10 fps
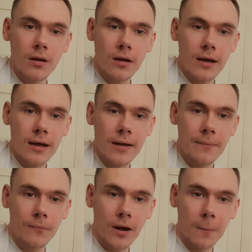
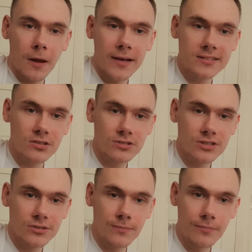when a player
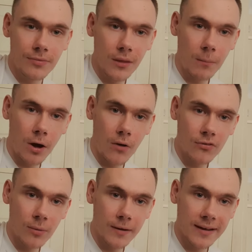touches the ball
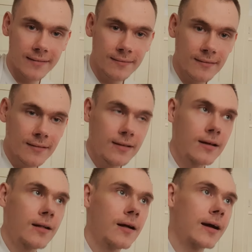from
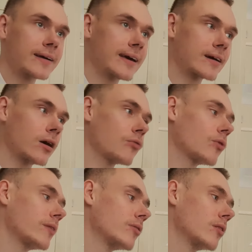a kick-off
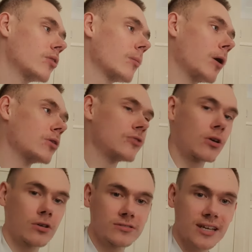when the ball's not
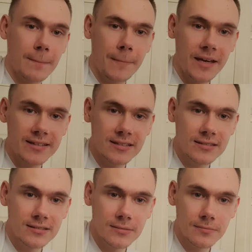gone 10 metres.